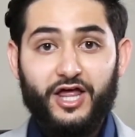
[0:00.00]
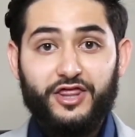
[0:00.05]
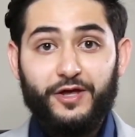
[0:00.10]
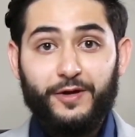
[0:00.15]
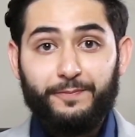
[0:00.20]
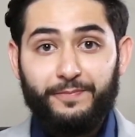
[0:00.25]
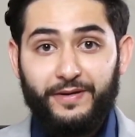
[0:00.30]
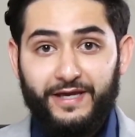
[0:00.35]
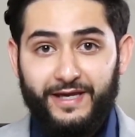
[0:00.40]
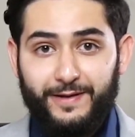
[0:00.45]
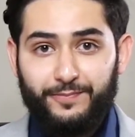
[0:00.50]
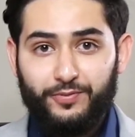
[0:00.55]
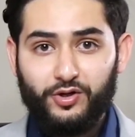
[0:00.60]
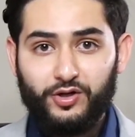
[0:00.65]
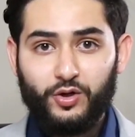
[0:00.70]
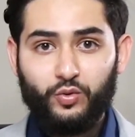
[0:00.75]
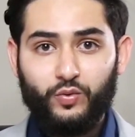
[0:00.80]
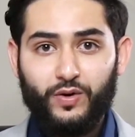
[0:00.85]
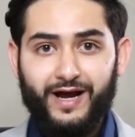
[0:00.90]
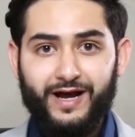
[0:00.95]
The
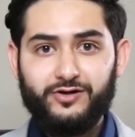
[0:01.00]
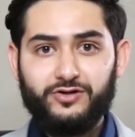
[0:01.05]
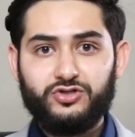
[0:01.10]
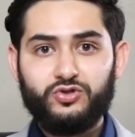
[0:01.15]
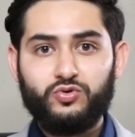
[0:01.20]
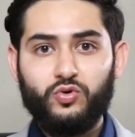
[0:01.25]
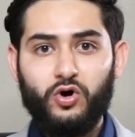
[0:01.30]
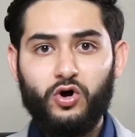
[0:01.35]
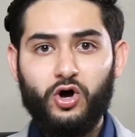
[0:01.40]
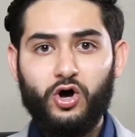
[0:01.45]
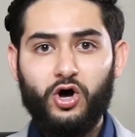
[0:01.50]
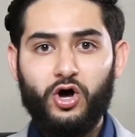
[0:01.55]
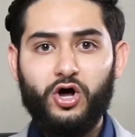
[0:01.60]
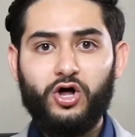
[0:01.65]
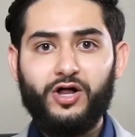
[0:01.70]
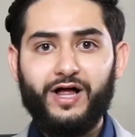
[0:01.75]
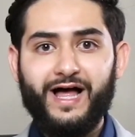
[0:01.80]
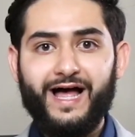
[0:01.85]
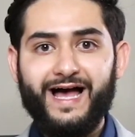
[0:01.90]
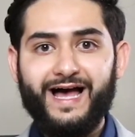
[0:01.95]
people around you
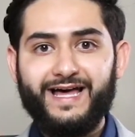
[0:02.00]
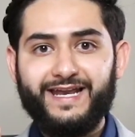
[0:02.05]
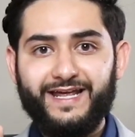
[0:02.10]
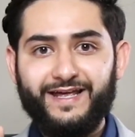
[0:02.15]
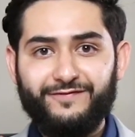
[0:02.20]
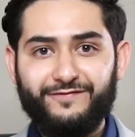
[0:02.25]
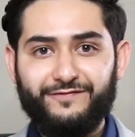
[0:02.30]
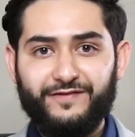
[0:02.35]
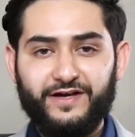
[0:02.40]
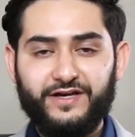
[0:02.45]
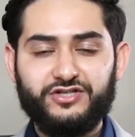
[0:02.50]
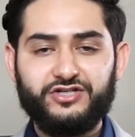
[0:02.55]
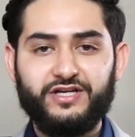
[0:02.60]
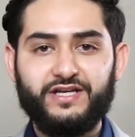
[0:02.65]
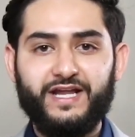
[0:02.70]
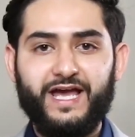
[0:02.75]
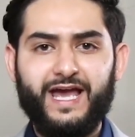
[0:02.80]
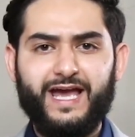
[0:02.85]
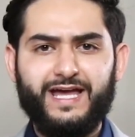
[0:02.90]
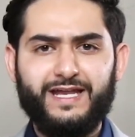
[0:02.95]
all had a vision
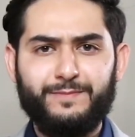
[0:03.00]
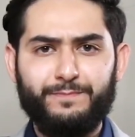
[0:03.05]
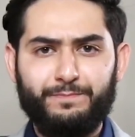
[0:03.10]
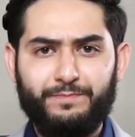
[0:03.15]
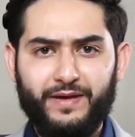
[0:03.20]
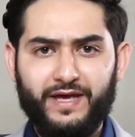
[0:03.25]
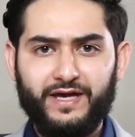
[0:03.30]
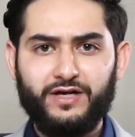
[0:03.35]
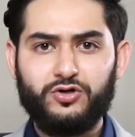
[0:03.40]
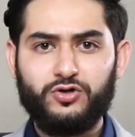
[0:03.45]
and big